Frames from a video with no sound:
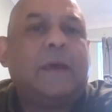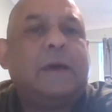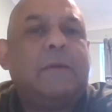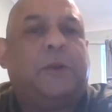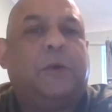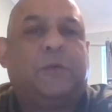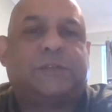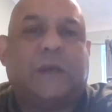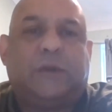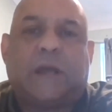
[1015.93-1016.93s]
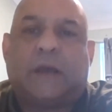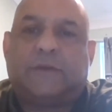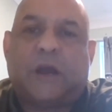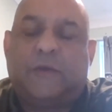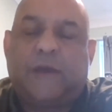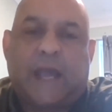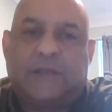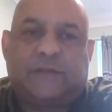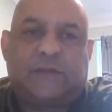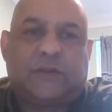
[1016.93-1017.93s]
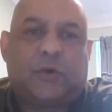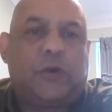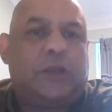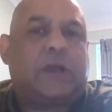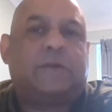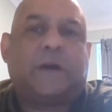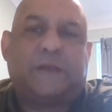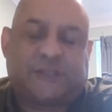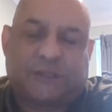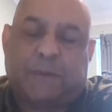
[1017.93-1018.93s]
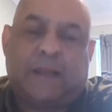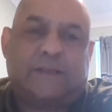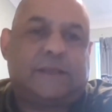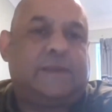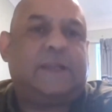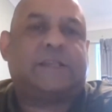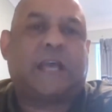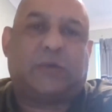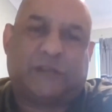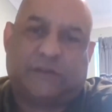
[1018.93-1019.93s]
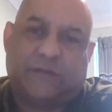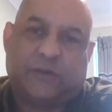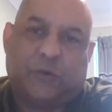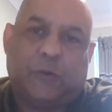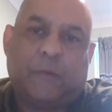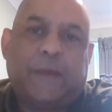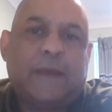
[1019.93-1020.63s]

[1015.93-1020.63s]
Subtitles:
Mm-hmm. But also you don't know the age of the door, you don't know the stability, the integrity of the door.